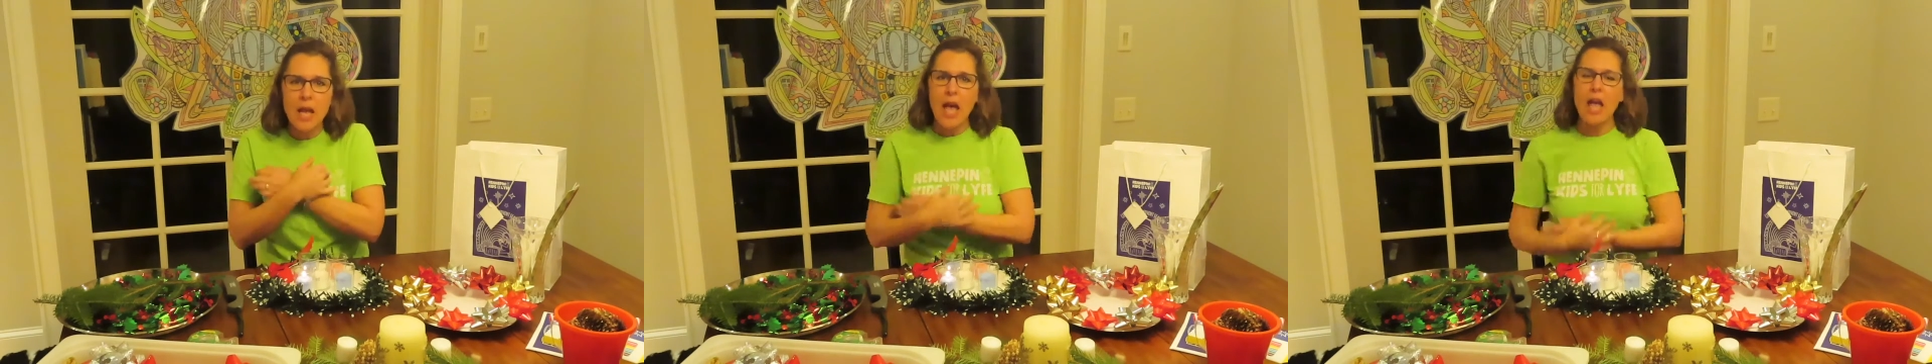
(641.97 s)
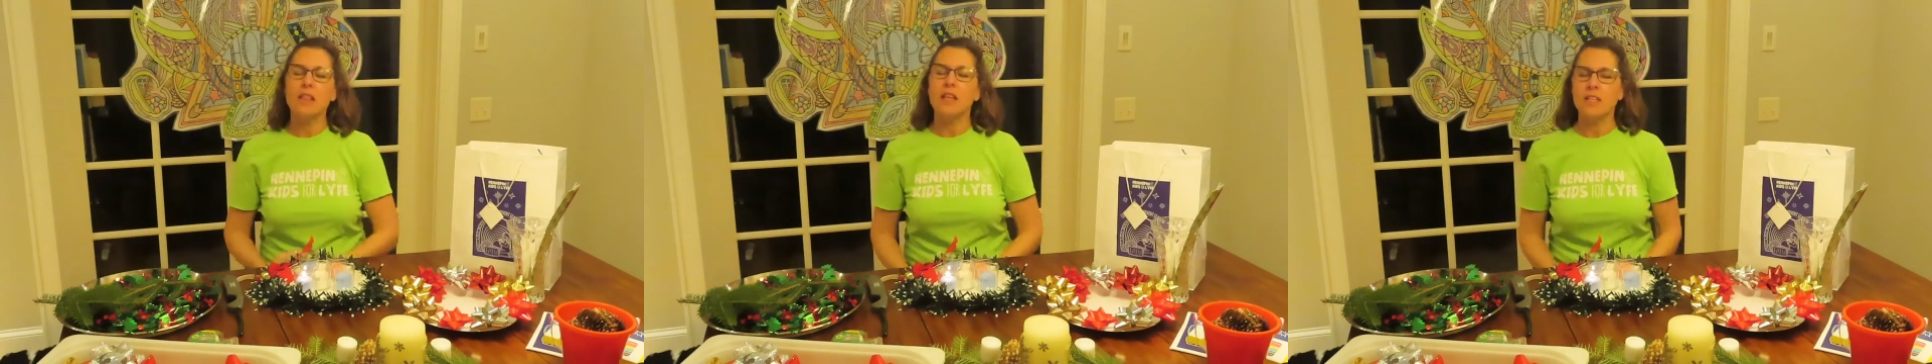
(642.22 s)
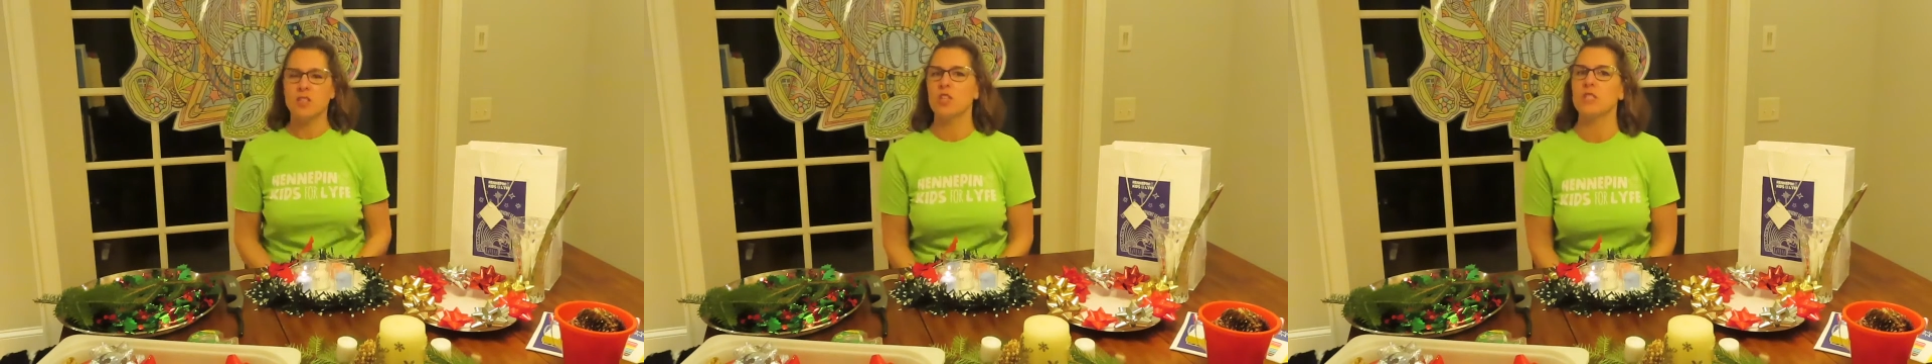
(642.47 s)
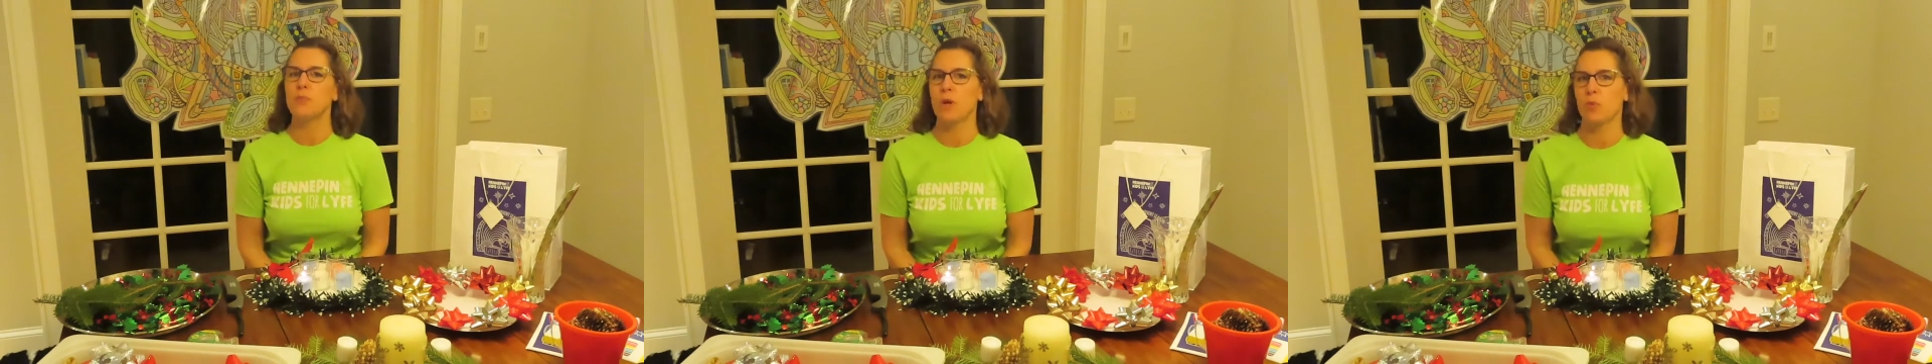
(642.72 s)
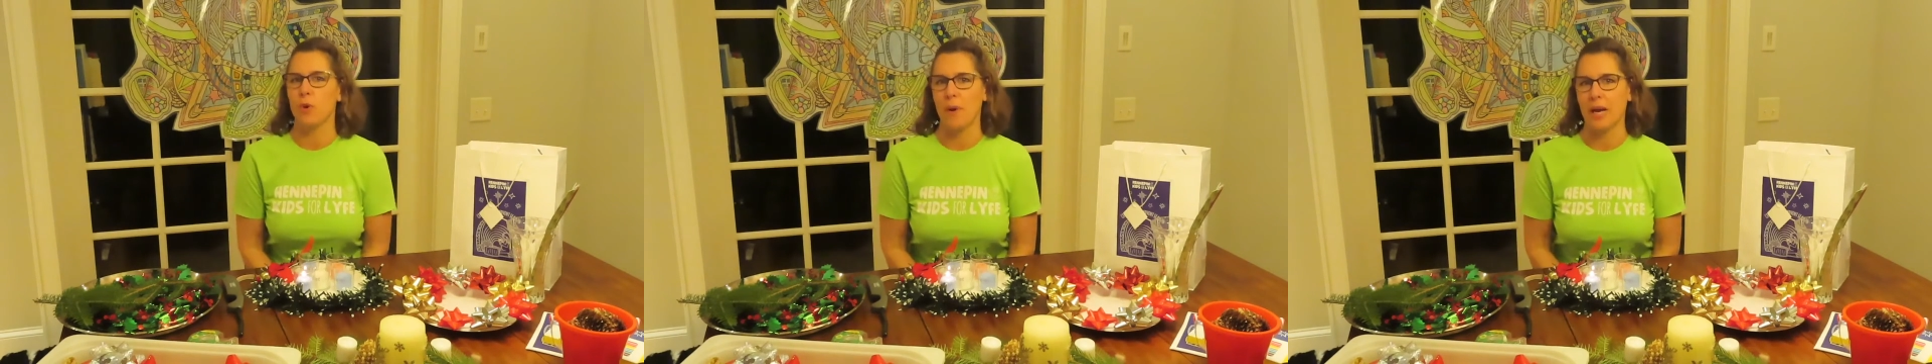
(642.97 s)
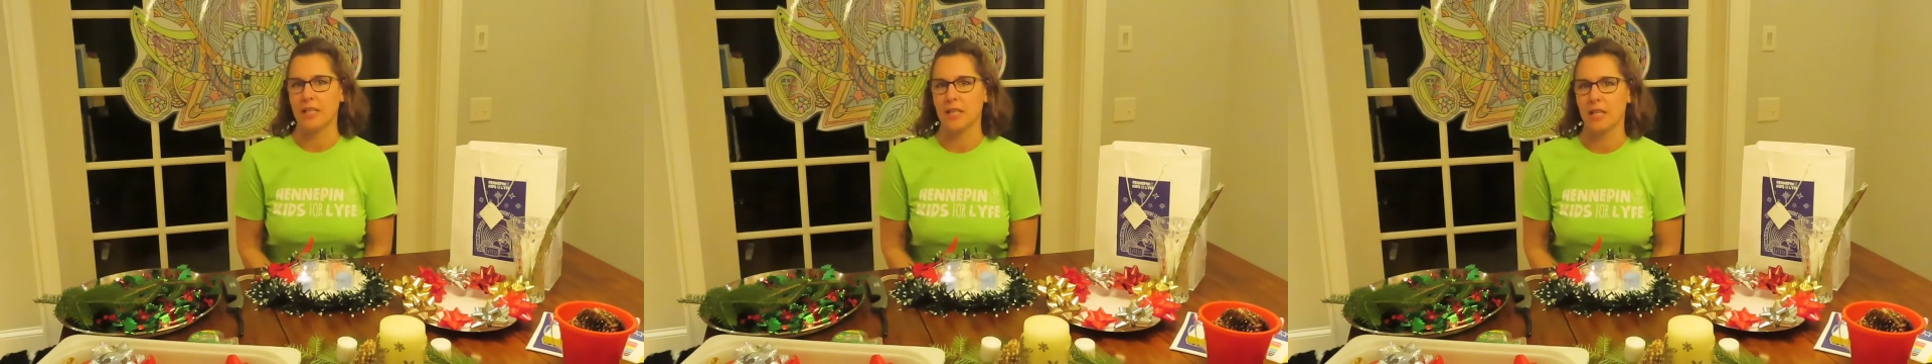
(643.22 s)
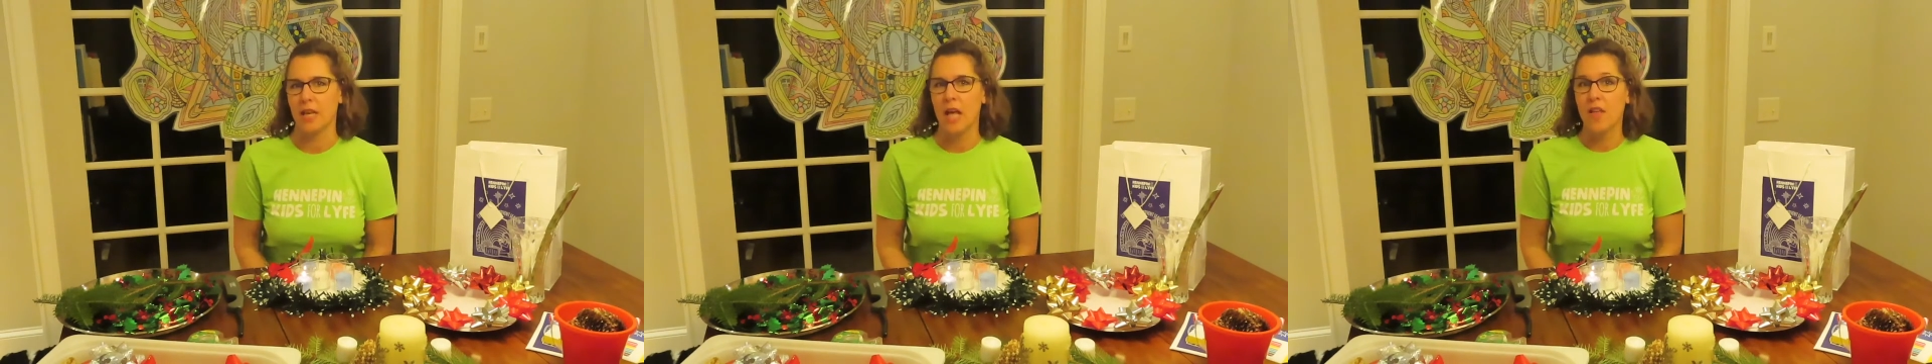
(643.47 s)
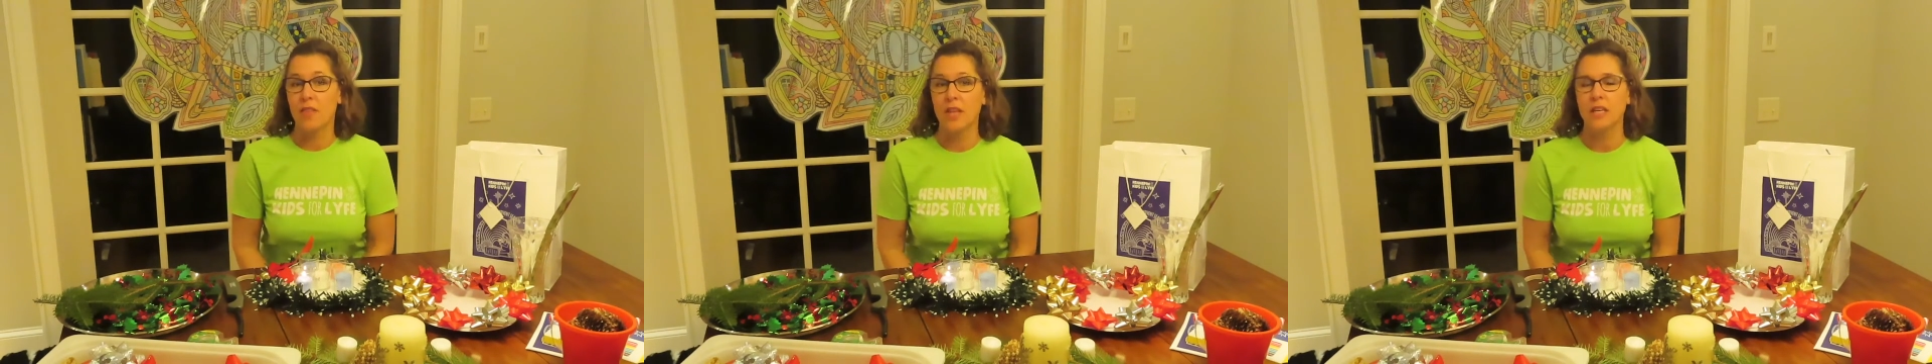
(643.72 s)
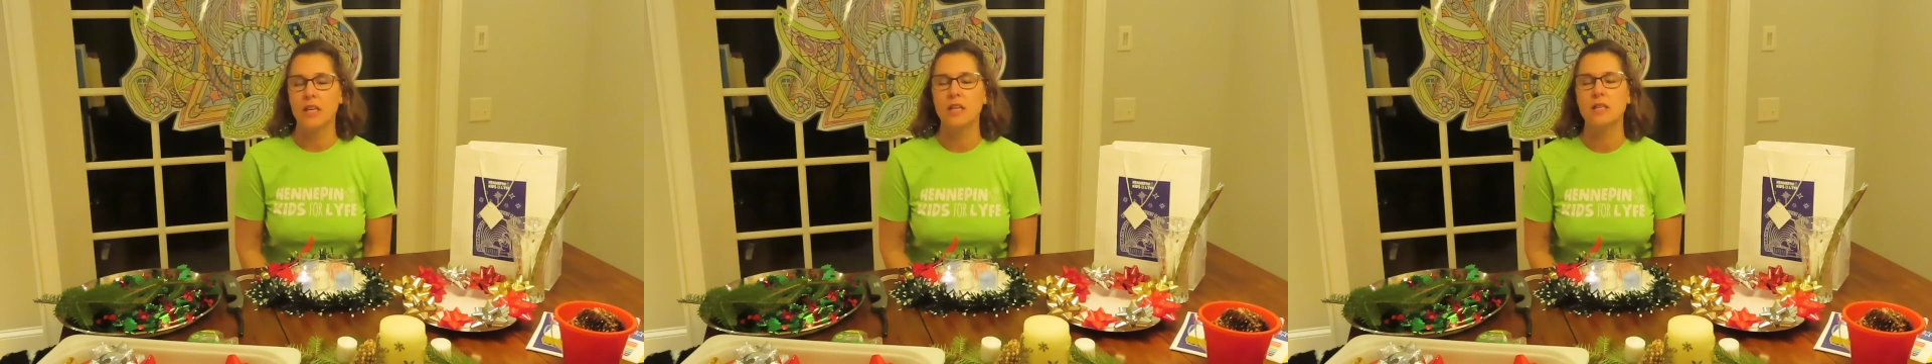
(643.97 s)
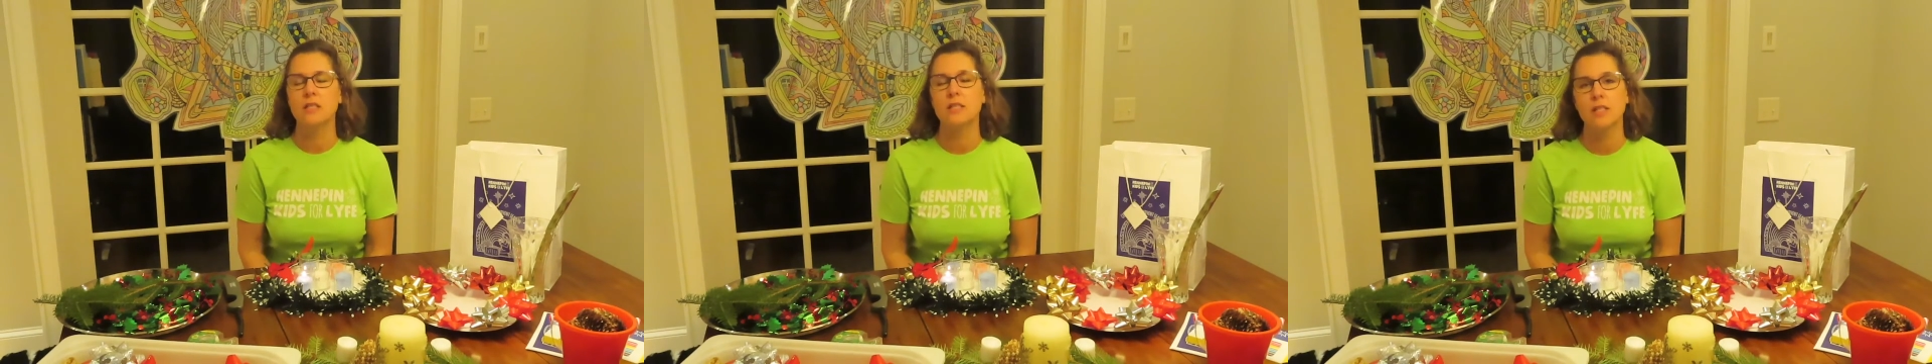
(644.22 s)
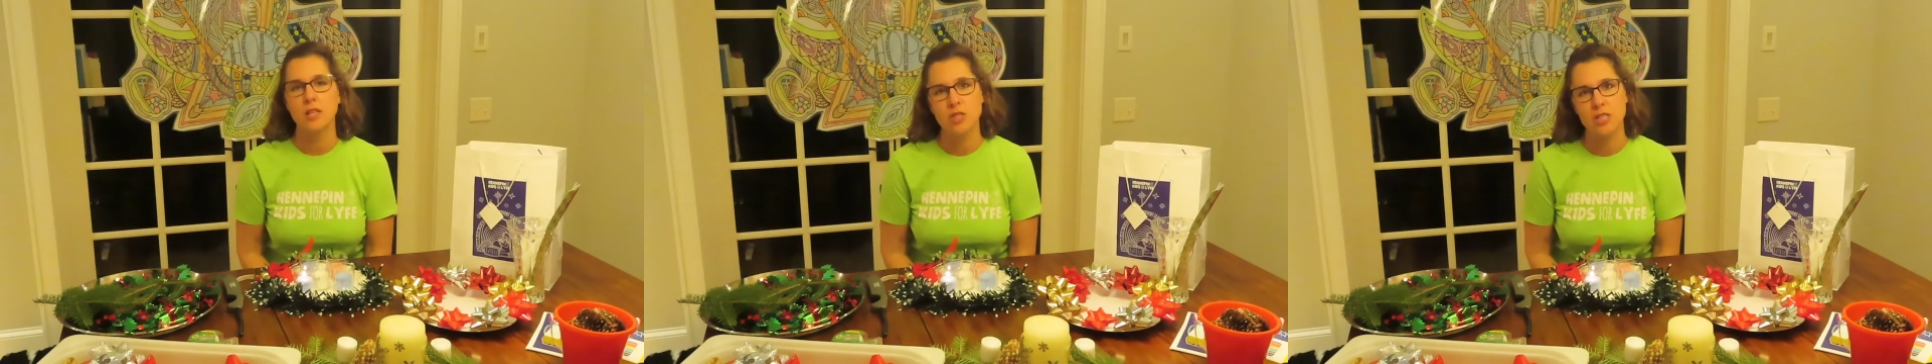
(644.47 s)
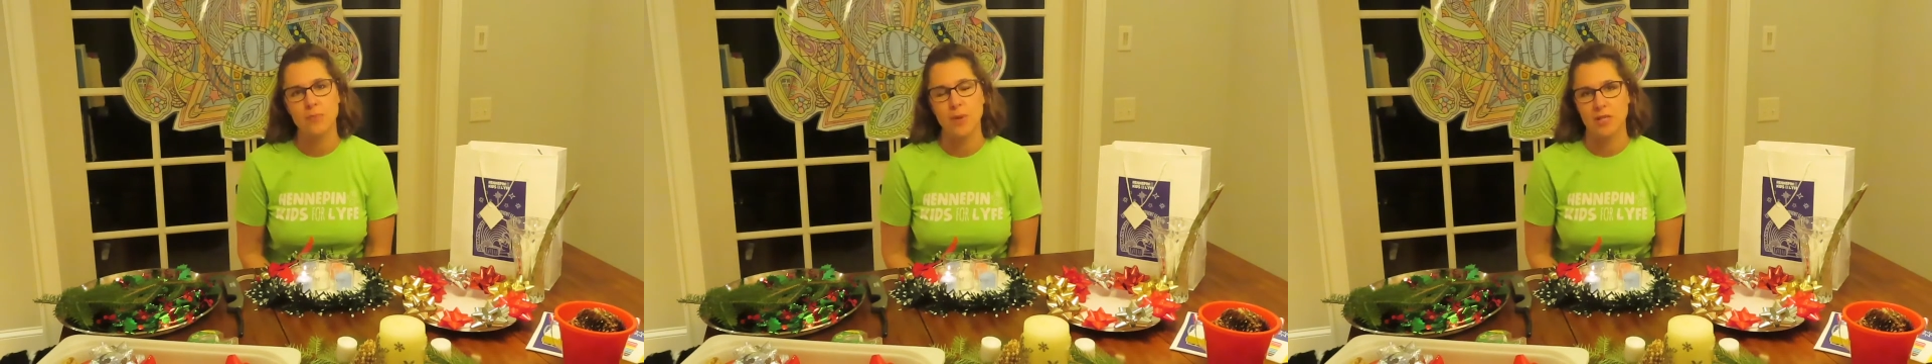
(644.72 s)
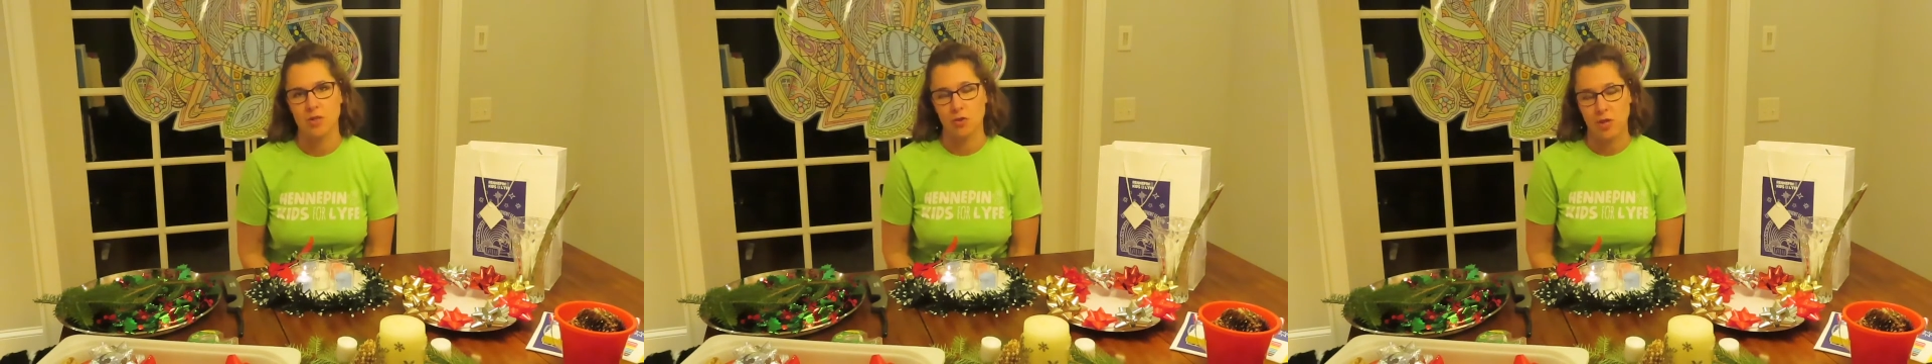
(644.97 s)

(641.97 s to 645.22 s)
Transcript: And let's just be reminded that it is such a special